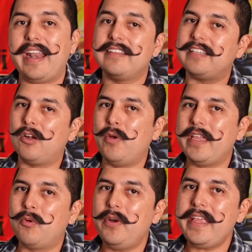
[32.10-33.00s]
And as a
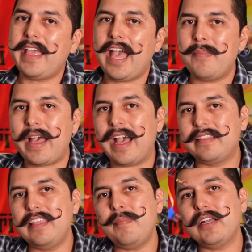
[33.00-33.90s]
quick recap, a
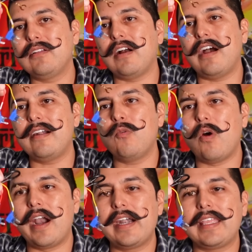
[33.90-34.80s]
typical
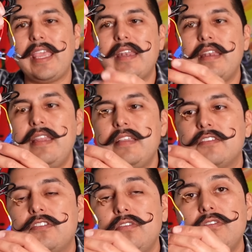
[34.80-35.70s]
Hardwire kit
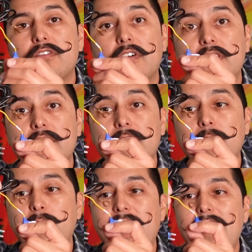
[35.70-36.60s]
needs two sources
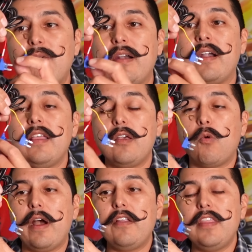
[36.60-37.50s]
of power.
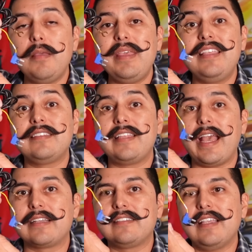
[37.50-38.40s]
One of them is the
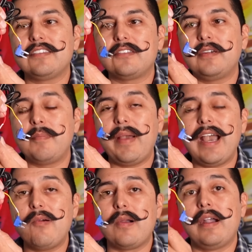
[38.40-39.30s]
accessory
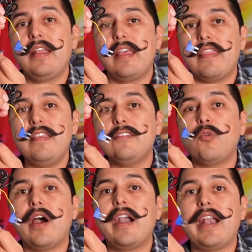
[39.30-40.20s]
power. This
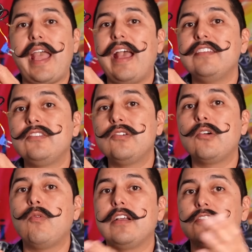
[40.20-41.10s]
wire has to go
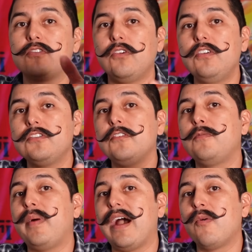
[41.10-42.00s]
to a source
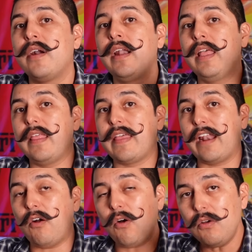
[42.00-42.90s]
of power
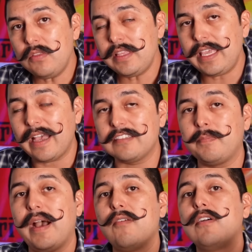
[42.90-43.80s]
that only has
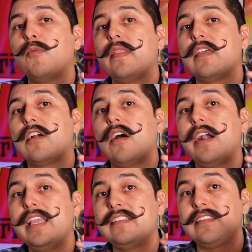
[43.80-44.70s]
power when the
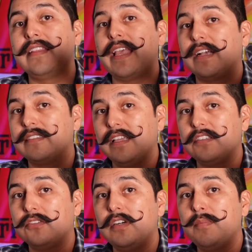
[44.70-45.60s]
car is in the
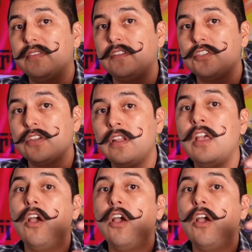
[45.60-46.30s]
accessory position